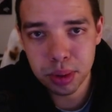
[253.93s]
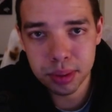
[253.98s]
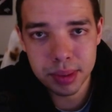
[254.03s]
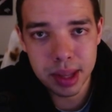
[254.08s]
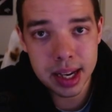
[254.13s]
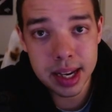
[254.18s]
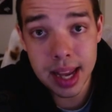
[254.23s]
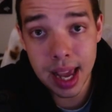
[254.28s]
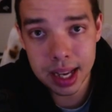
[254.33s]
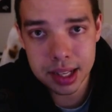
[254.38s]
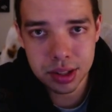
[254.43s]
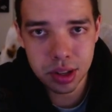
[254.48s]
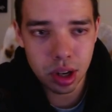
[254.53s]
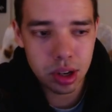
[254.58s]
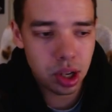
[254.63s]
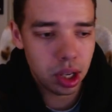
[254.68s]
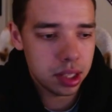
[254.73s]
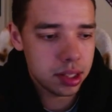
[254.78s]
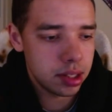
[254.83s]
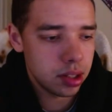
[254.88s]
The next turn
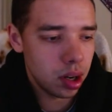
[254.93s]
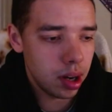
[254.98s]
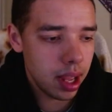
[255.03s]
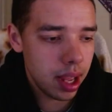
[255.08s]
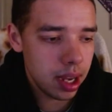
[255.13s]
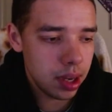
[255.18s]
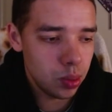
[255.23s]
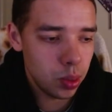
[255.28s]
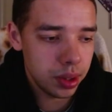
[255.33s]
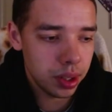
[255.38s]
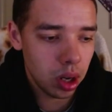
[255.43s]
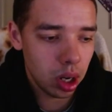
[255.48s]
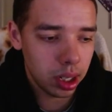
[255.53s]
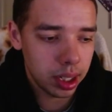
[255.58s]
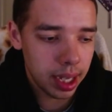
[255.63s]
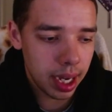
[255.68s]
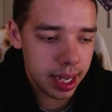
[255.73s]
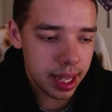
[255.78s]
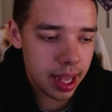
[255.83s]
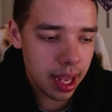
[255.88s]
you can start hitting with
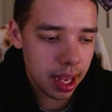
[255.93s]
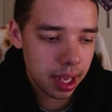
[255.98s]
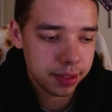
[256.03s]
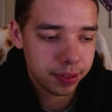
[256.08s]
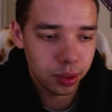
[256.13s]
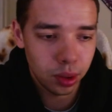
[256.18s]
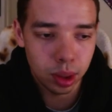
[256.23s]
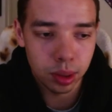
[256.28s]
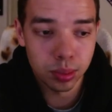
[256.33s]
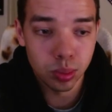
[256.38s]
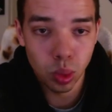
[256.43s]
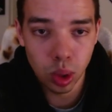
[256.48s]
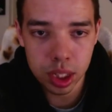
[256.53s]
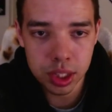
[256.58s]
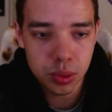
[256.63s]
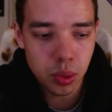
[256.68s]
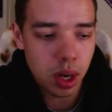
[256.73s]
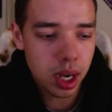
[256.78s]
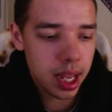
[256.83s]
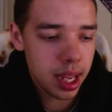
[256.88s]
Arcanine EX for
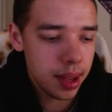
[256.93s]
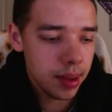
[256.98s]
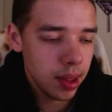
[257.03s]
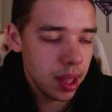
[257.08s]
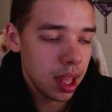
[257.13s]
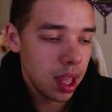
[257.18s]
120,